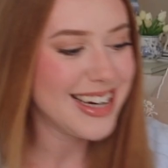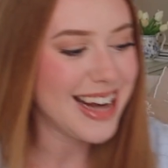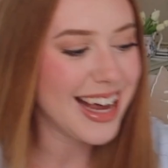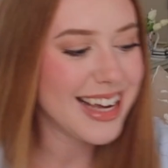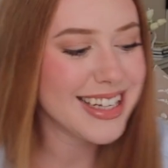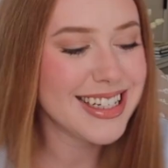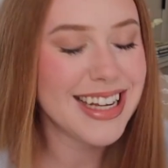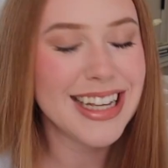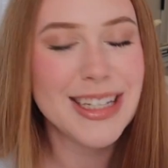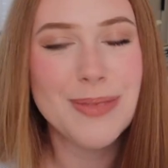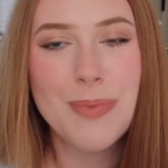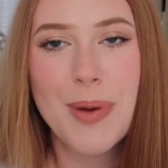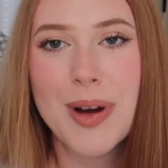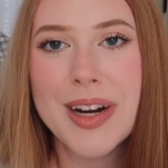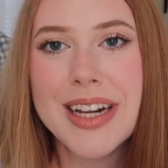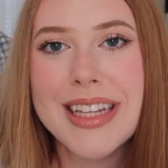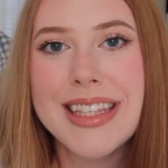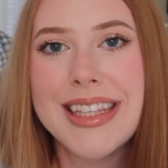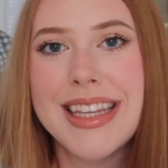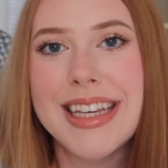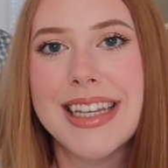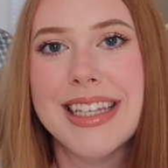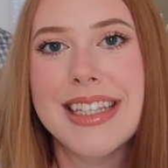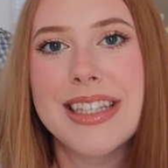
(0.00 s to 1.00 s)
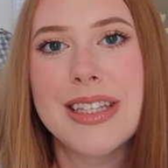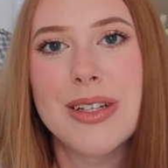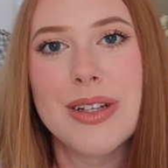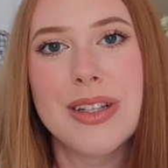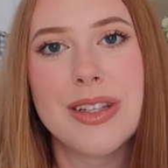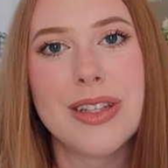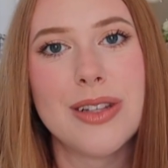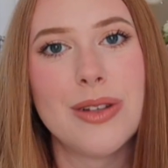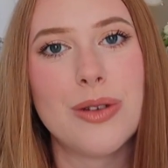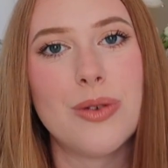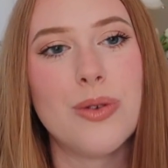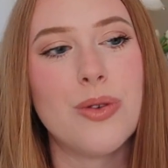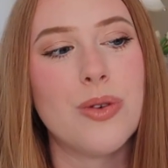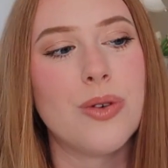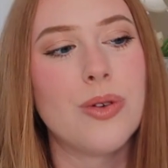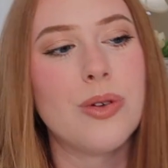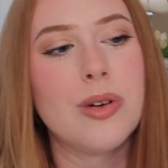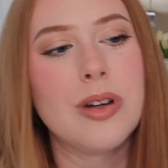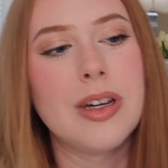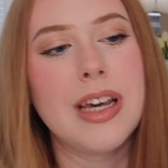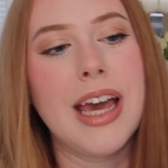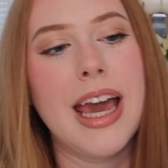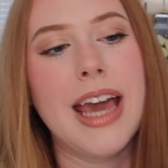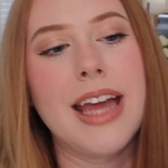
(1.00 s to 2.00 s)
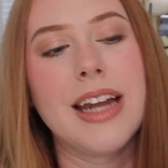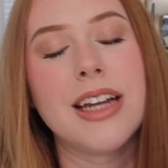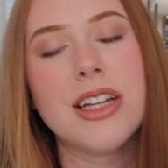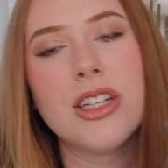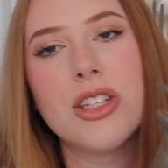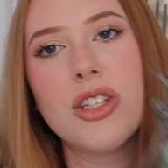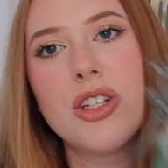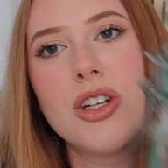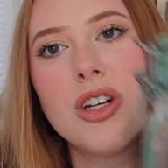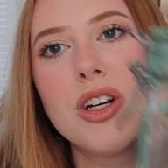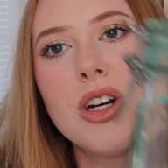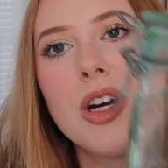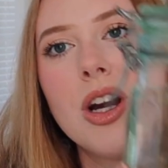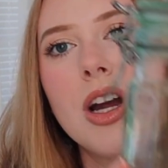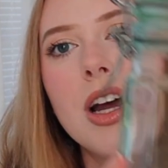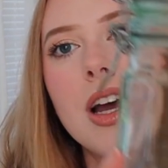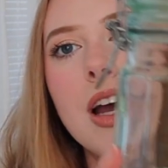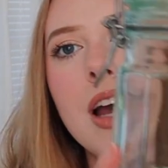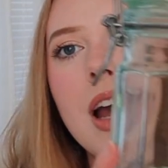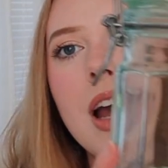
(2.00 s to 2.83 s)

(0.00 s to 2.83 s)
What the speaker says: Next I spotted this little canister.